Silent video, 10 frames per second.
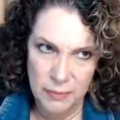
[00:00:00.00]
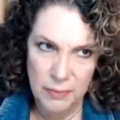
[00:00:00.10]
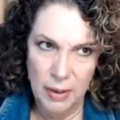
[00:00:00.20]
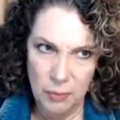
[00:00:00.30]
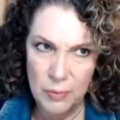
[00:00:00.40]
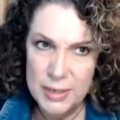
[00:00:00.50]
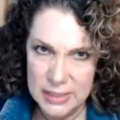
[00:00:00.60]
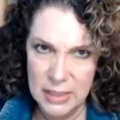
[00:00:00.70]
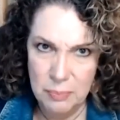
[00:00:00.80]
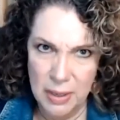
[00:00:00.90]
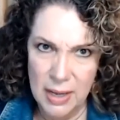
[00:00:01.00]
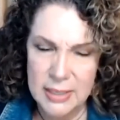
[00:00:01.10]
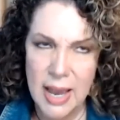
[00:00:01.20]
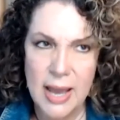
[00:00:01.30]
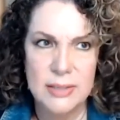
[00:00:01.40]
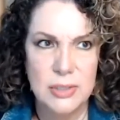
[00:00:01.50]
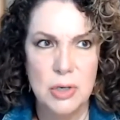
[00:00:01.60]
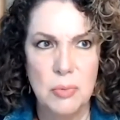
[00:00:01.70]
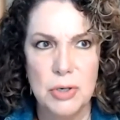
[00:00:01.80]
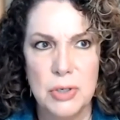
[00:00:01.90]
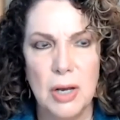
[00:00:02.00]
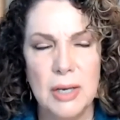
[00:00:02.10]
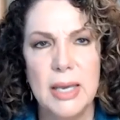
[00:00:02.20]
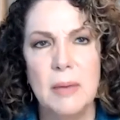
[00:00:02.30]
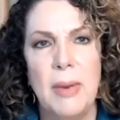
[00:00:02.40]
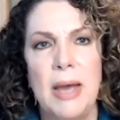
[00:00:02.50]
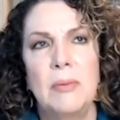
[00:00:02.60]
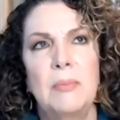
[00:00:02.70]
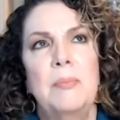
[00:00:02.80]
recent podcasts, you were talking about